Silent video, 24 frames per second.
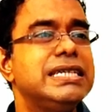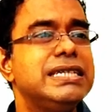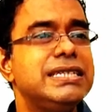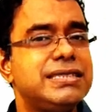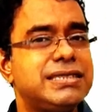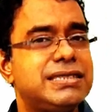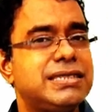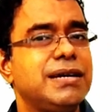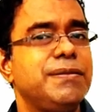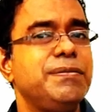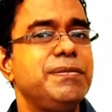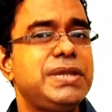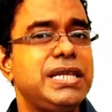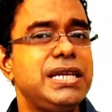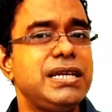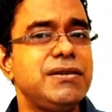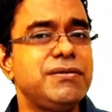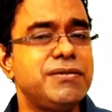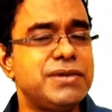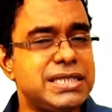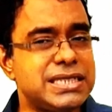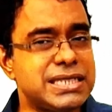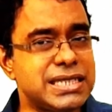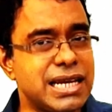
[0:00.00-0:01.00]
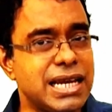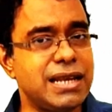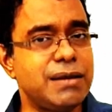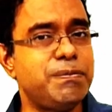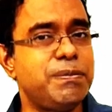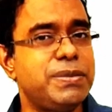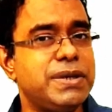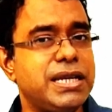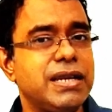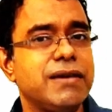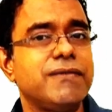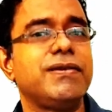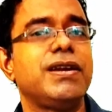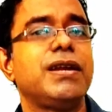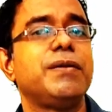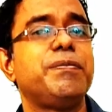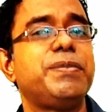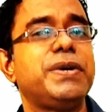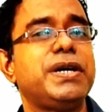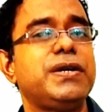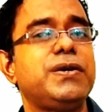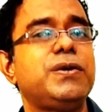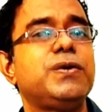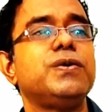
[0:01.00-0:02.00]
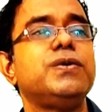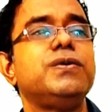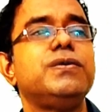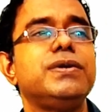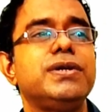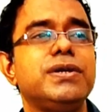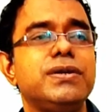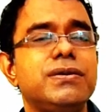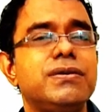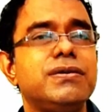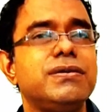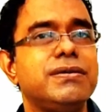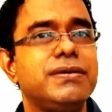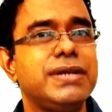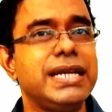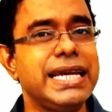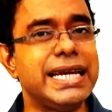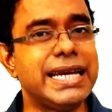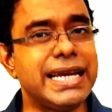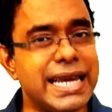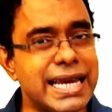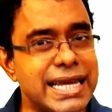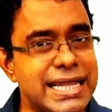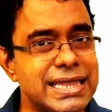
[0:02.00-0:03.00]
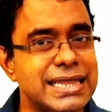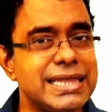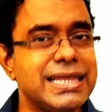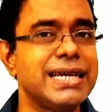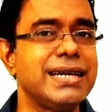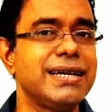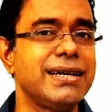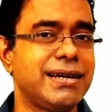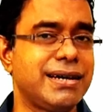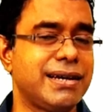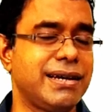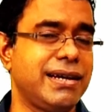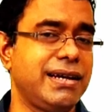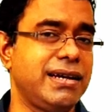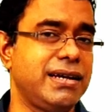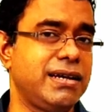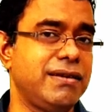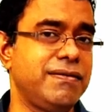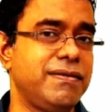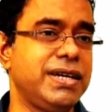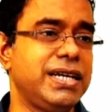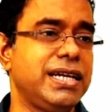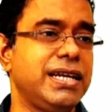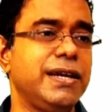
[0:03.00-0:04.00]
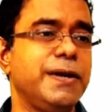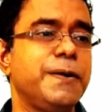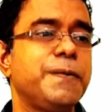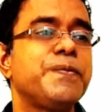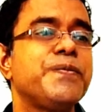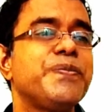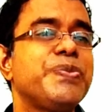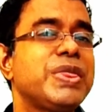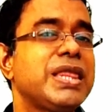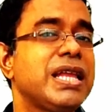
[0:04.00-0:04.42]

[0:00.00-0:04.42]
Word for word: something which help developer to, you know, regain their creativity,